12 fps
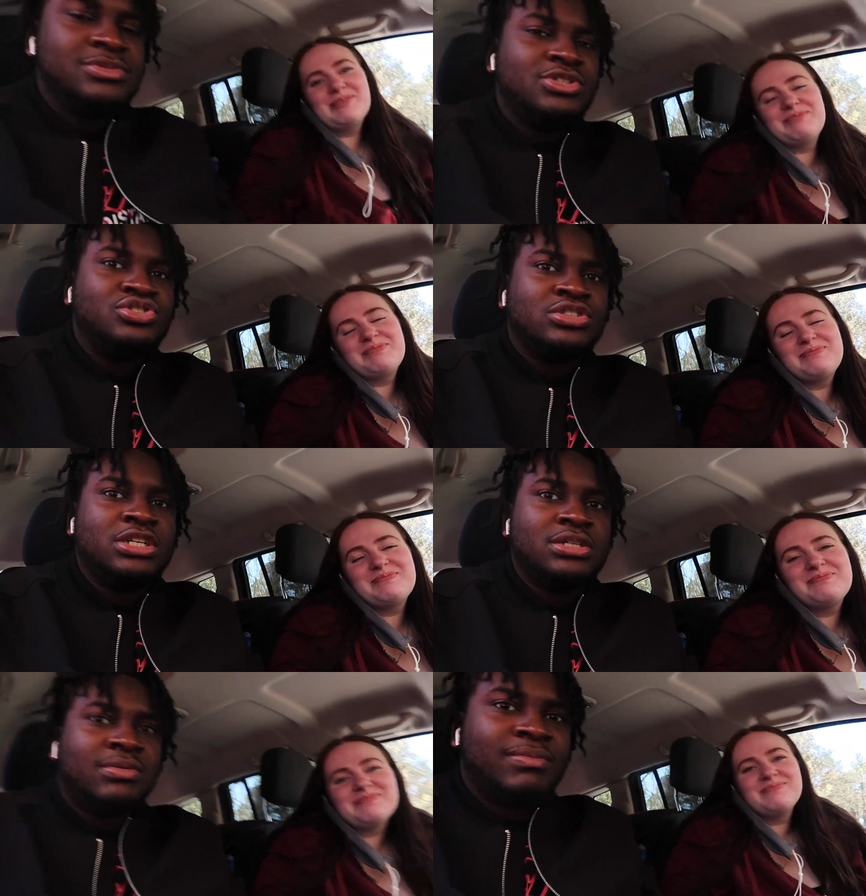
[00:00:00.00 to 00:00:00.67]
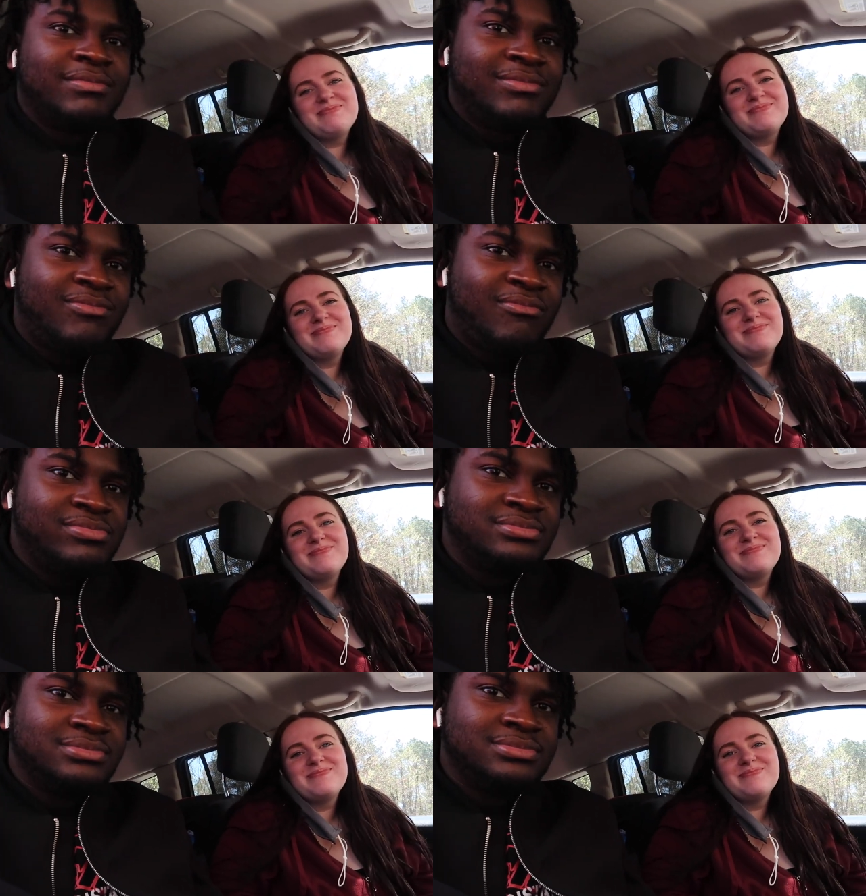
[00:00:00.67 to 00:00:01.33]
Speaker 1: No drink.
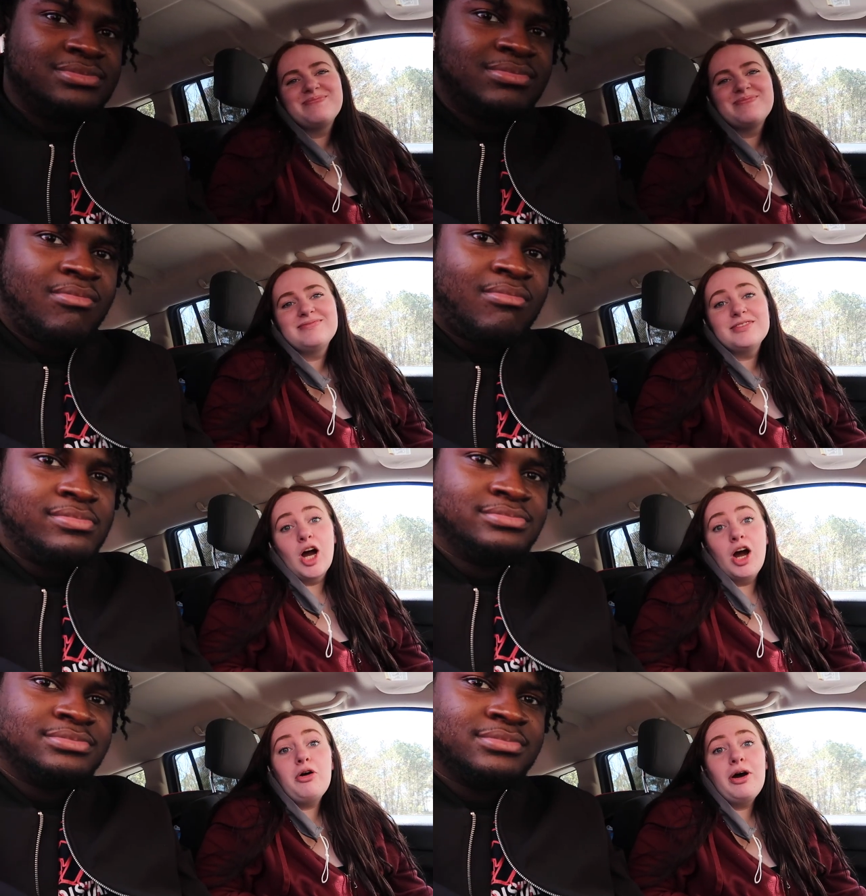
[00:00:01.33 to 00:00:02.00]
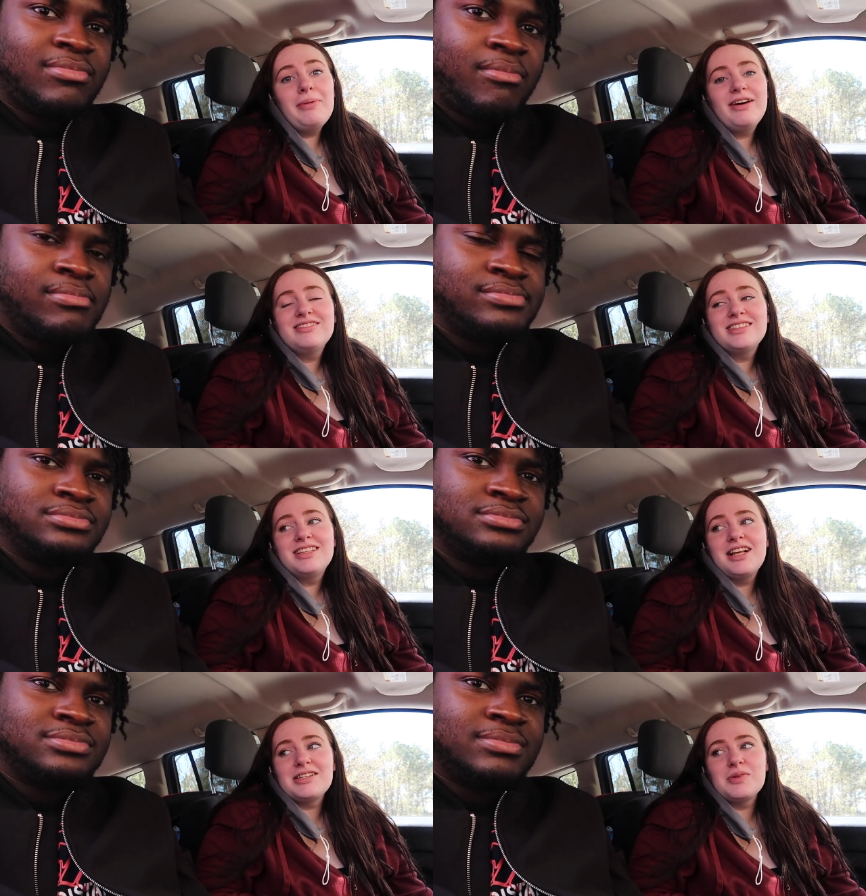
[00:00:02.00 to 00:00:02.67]
Oh, I'm having a
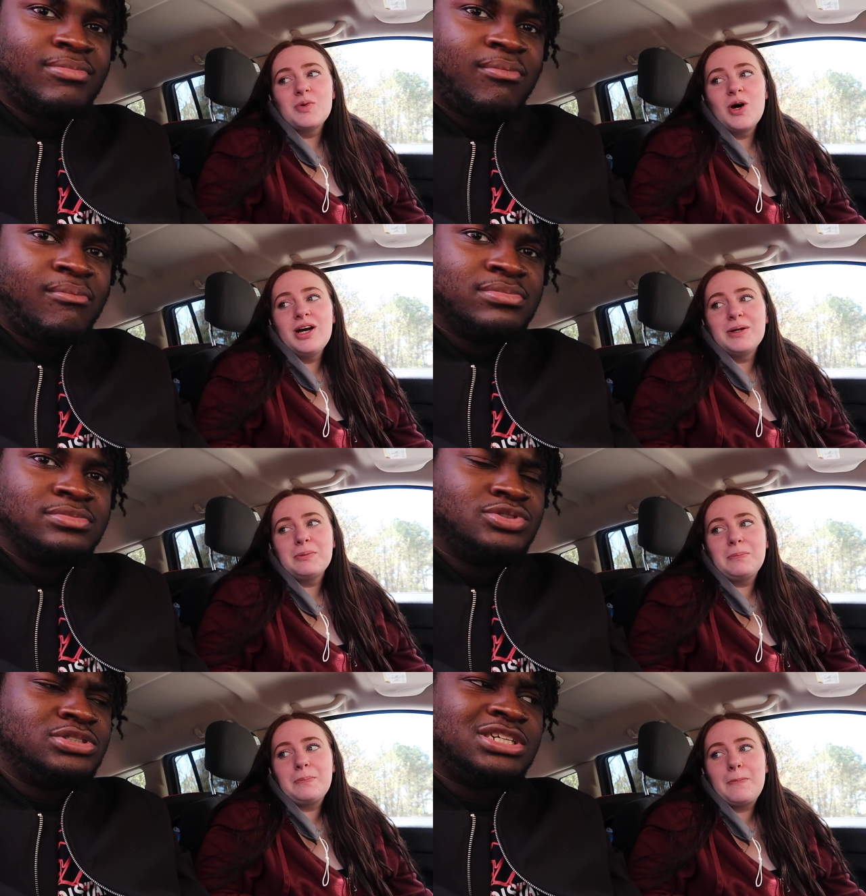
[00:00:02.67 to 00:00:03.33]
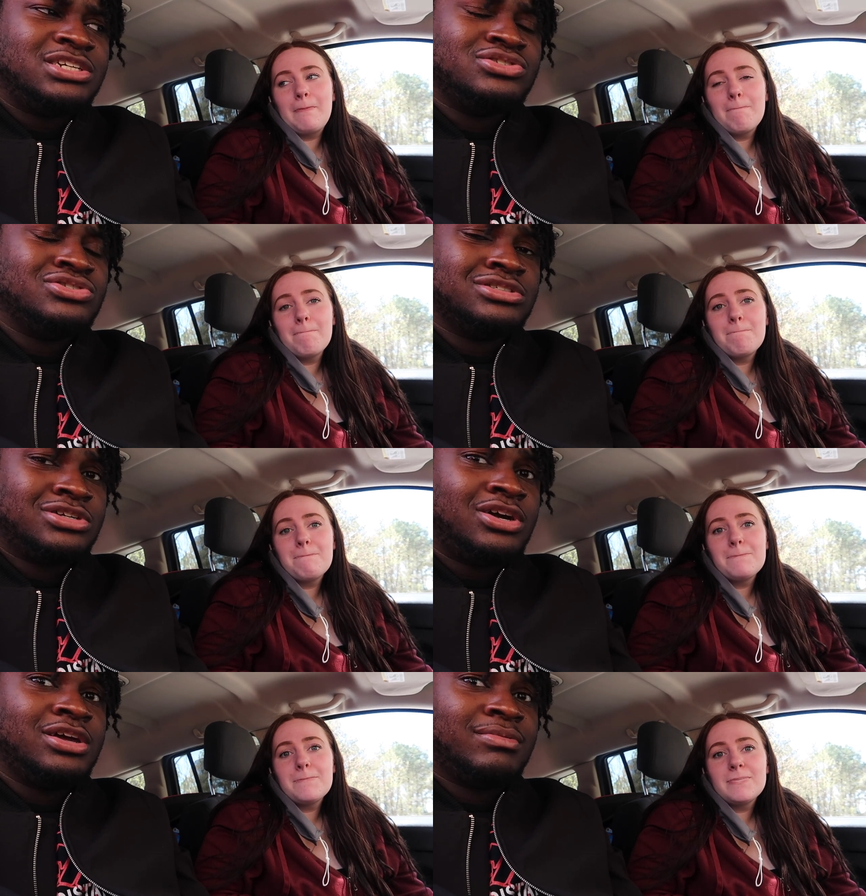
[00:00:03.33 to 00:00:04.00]
glass of wine.
Speaker 2: No, the hell you're
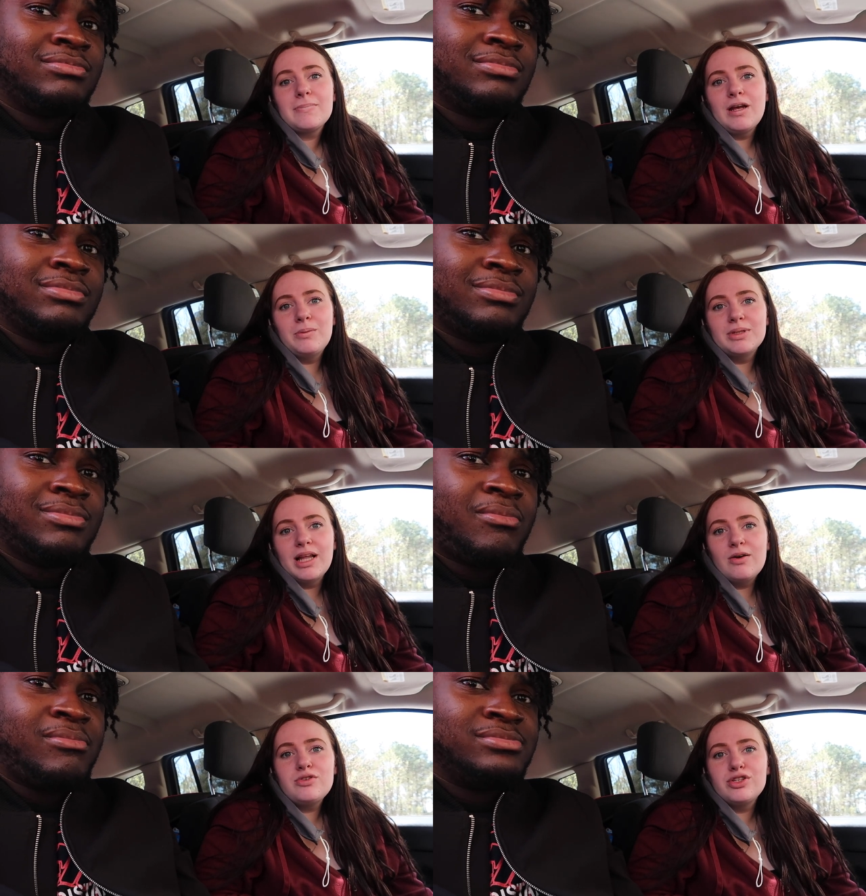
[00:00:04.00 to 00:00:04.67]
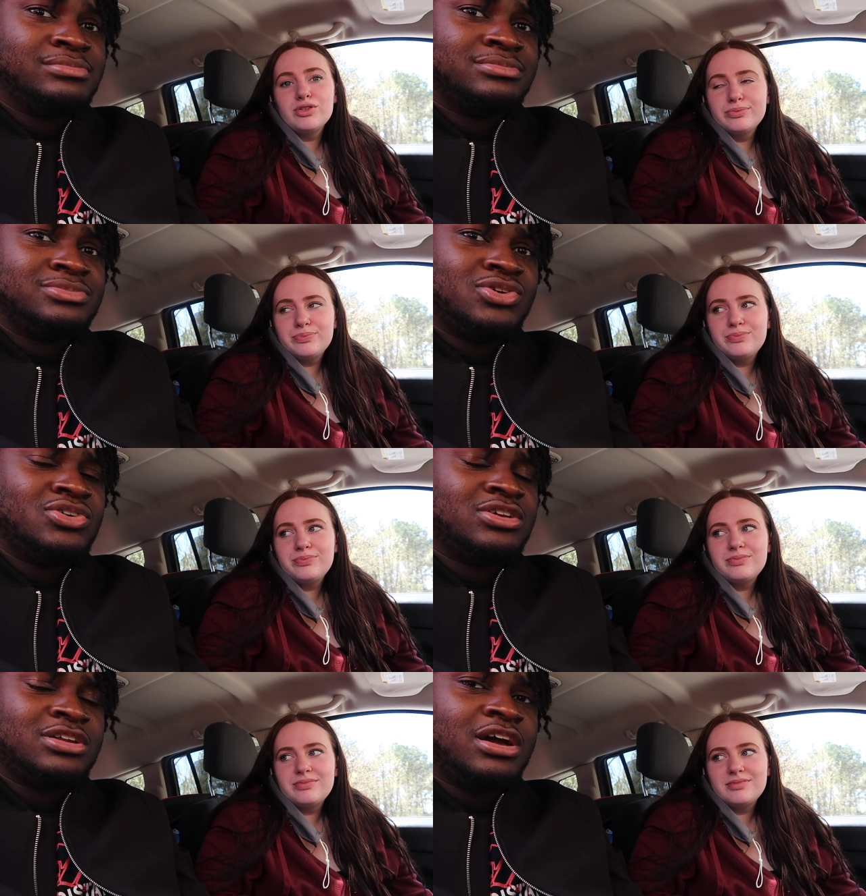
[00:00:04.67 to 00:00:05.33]
not.
Speaker 1: I'm allowed to.
Speaker 2: No,
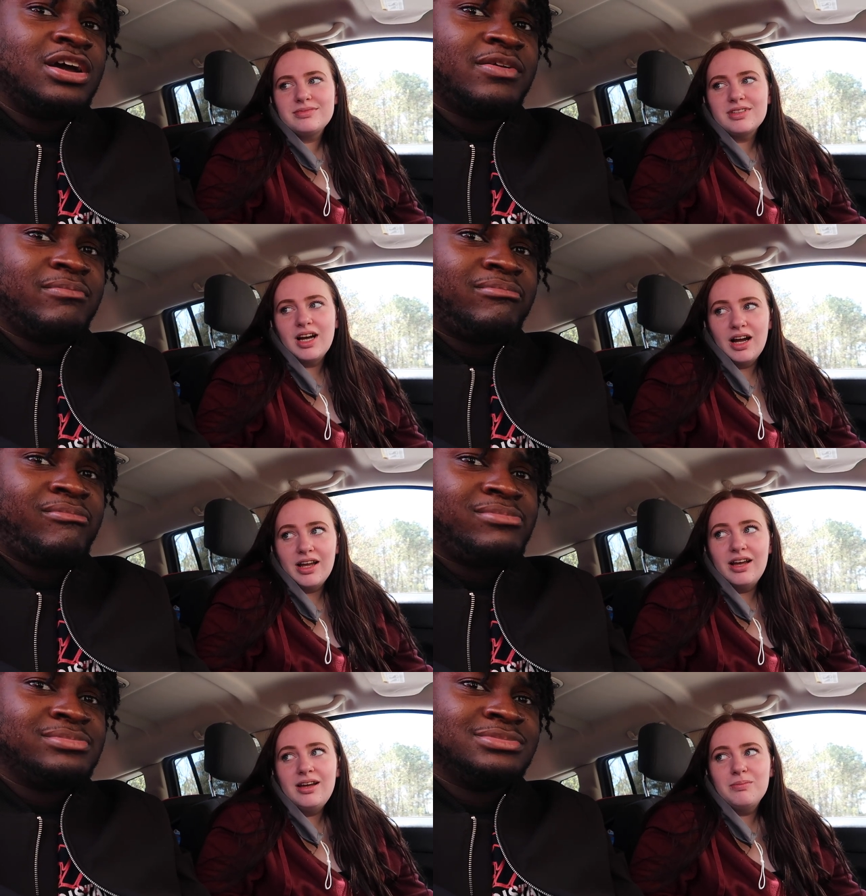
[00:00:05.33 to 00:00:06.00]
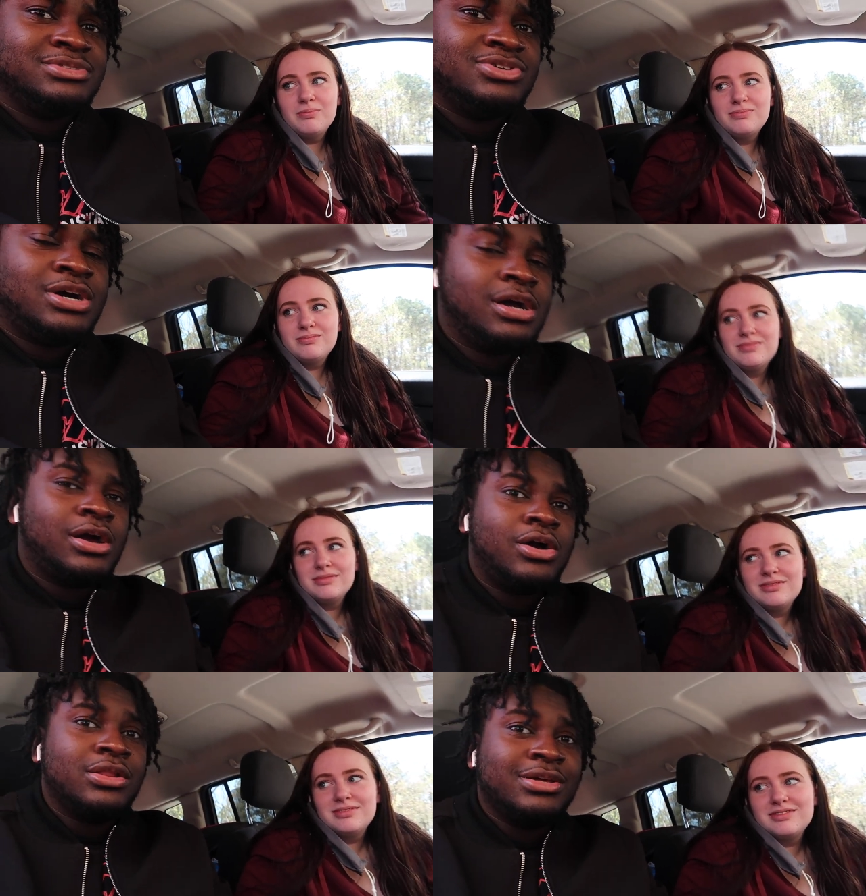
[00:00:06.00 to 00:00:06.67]
you're not. I am. You're
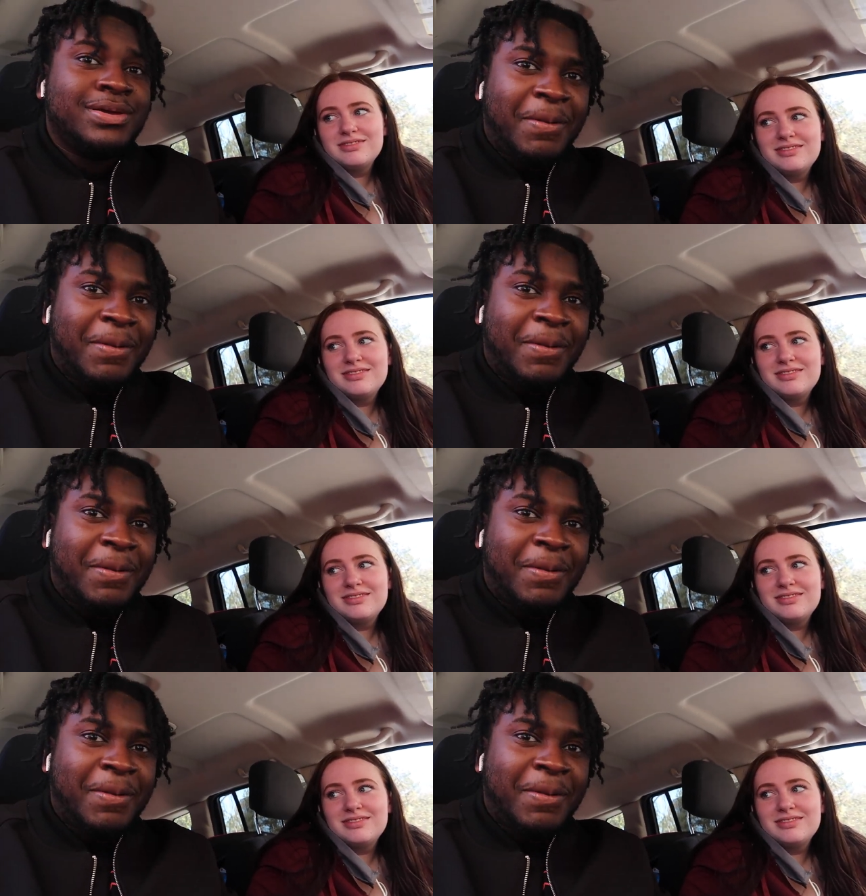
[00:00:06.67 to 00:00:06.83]
alcoholic.